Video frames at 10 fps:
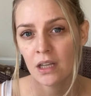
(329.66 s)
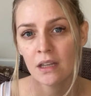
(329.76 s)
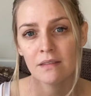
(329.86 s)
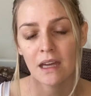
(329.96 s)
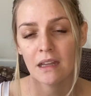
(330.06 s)

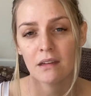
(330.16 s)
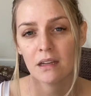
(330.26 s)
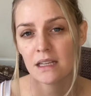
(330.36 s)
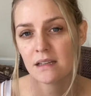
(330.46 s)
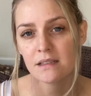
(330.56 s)
then
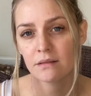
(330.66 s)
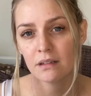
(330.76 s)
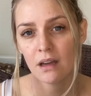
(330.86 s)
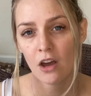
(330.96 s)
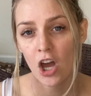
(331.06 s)
it doesn't
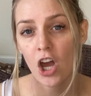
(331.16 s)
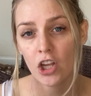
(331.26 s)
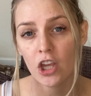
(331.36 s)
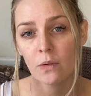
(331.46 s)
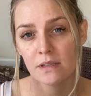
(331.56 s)

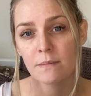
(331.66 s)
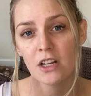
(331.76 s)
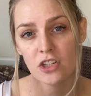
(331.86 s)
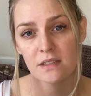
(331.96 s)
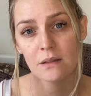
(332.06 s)
hurt you as
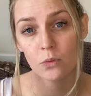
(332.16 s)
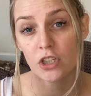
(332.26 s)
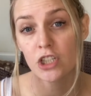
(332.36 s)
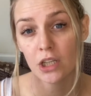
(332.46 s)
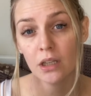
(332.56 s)
much as it
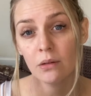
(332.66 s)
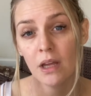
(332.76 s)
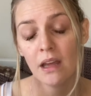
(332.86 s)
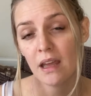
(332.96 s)
would do